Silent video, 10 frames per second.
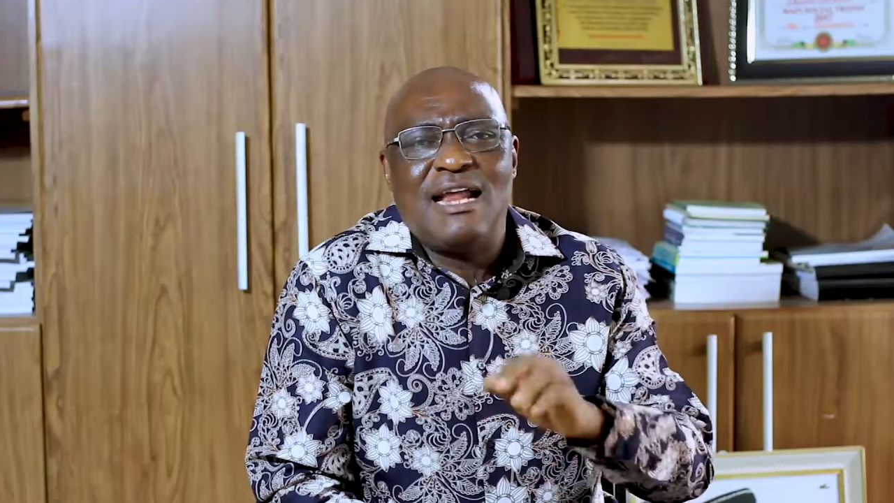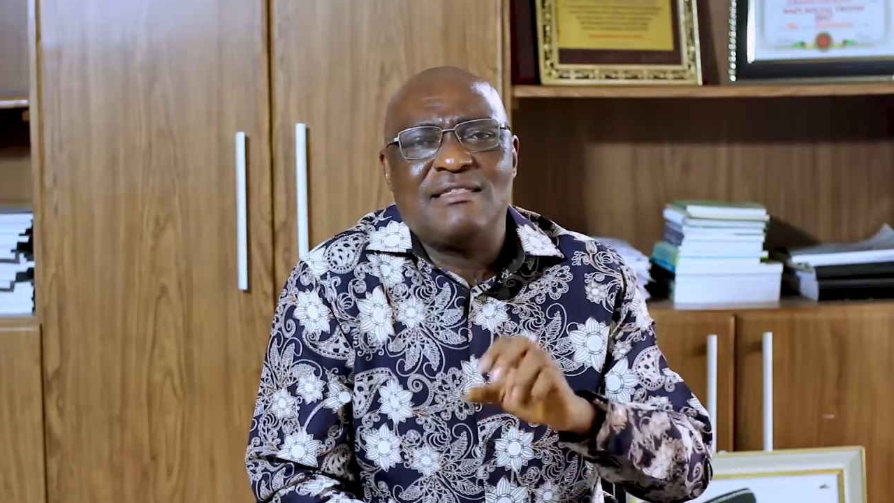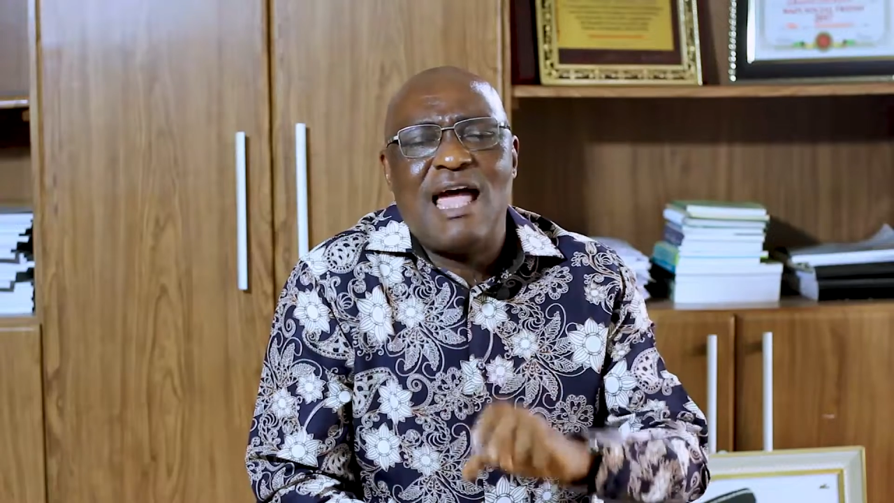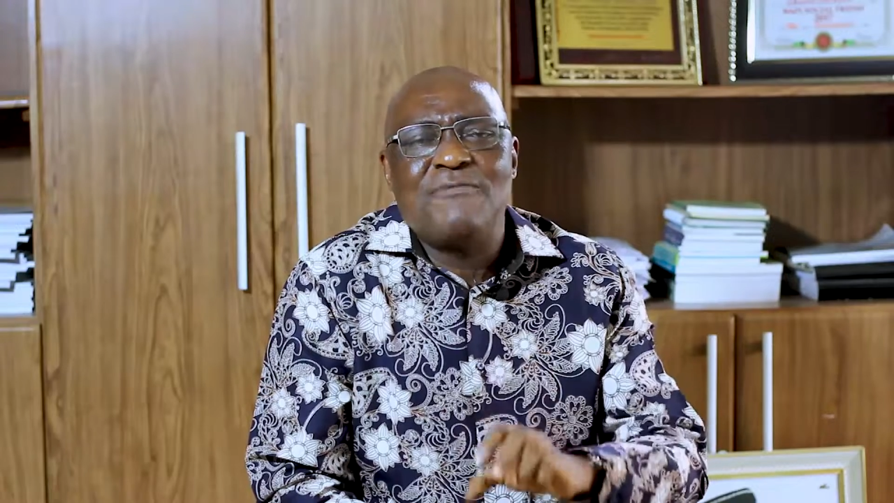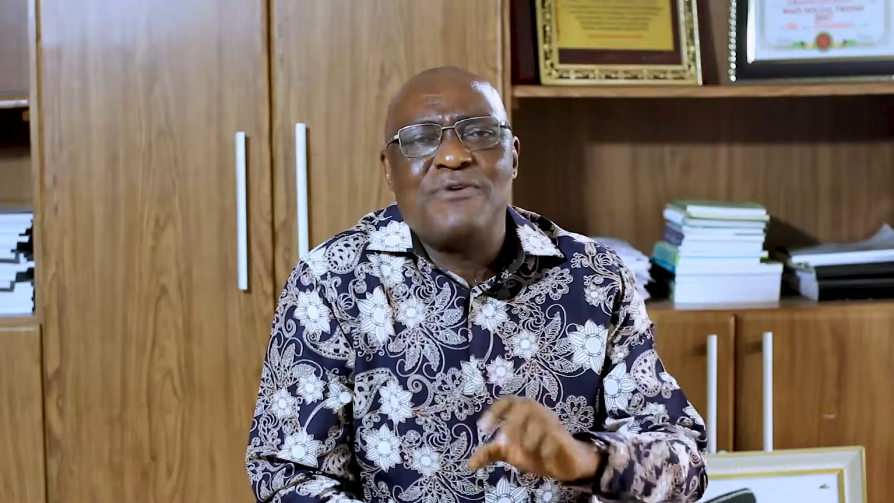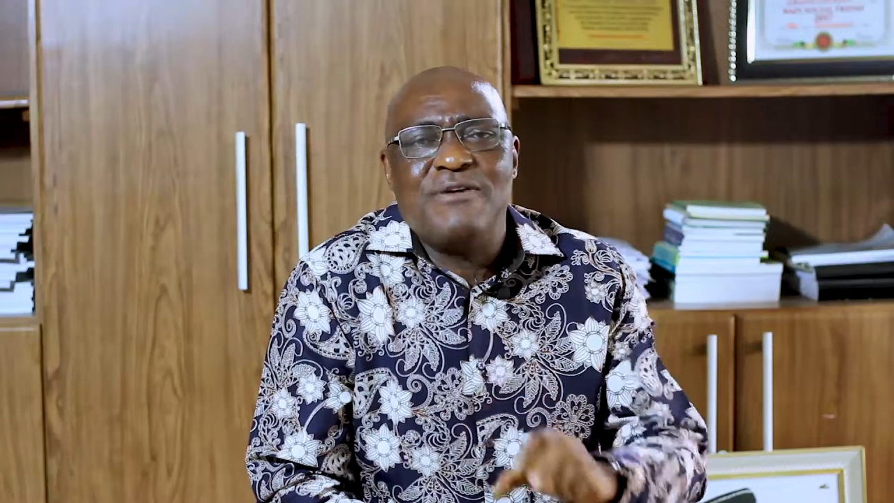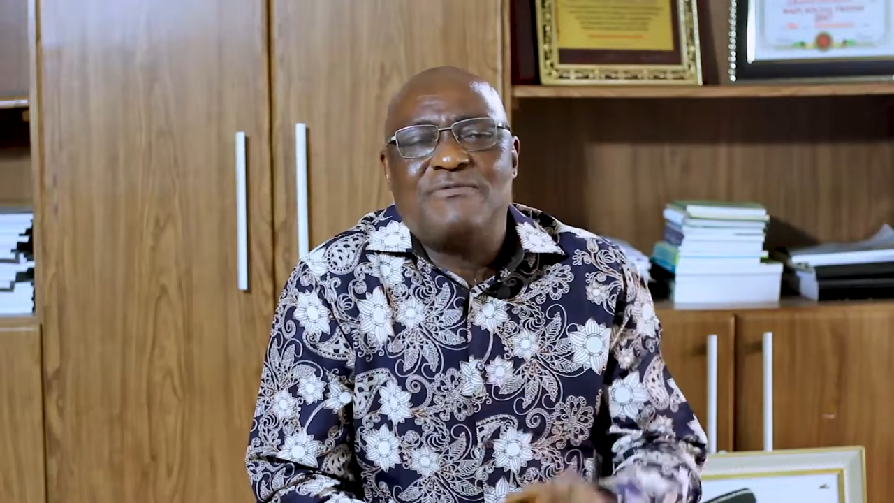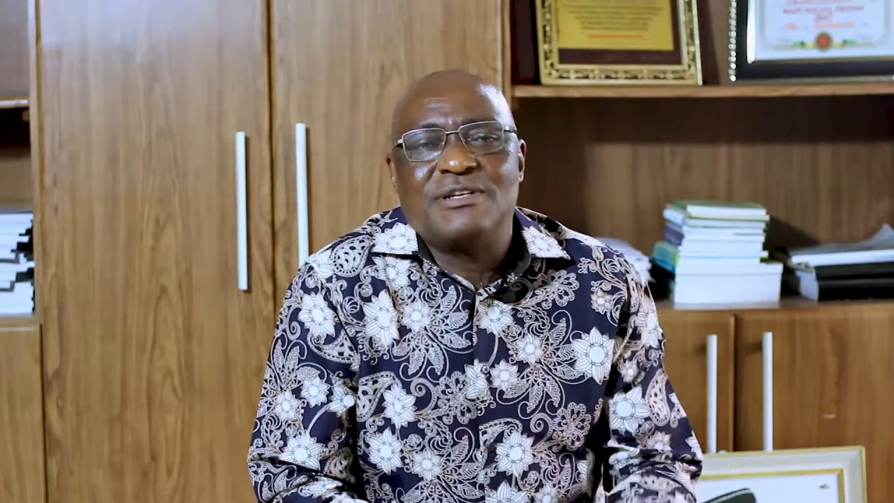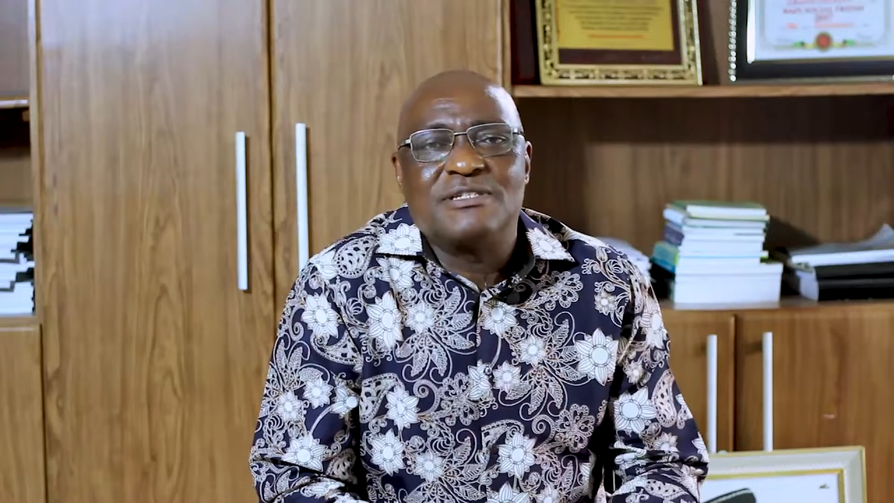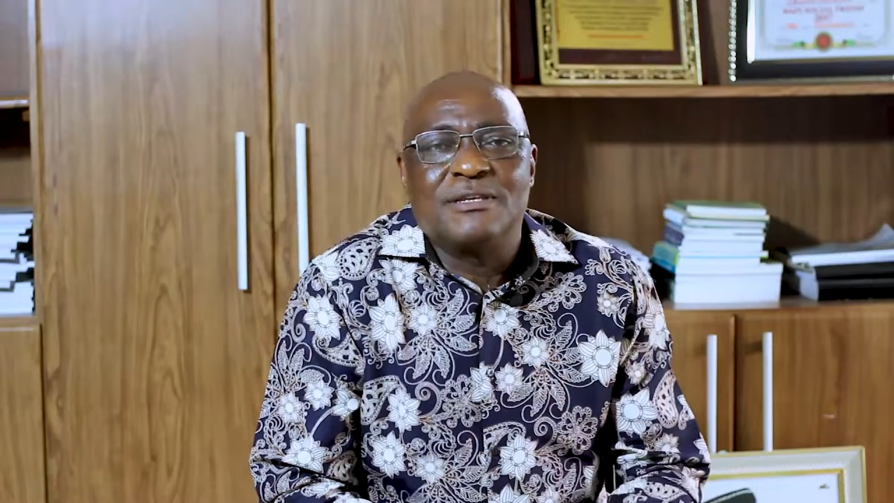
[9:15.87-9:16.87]
are time for
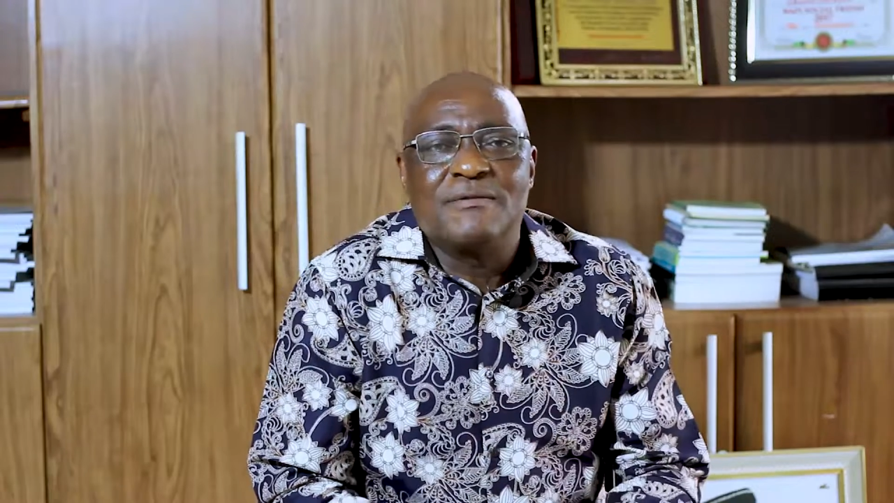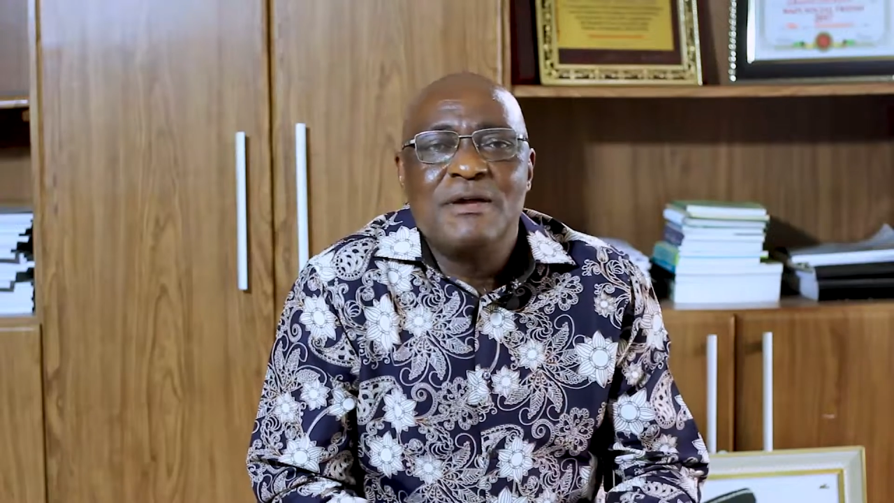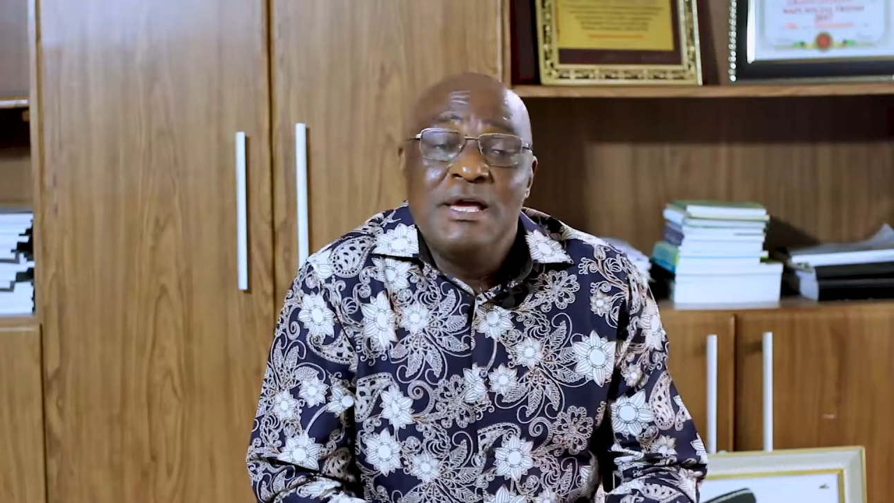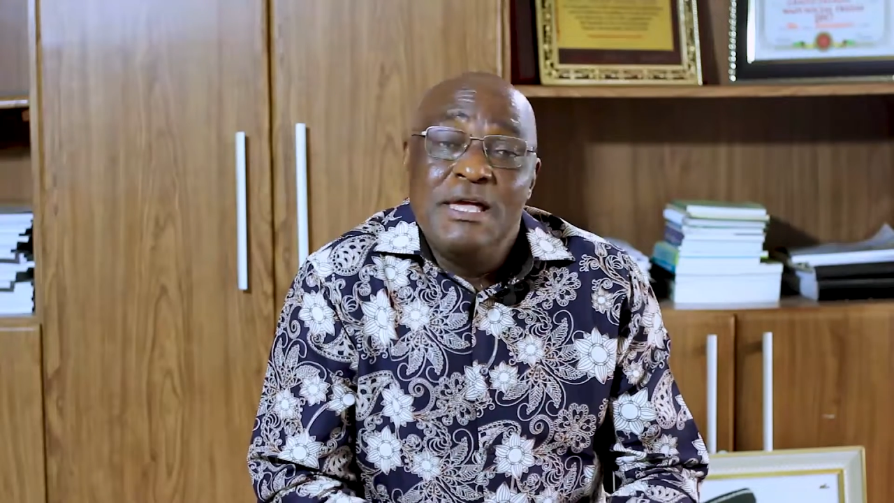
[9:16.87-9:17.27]
everything.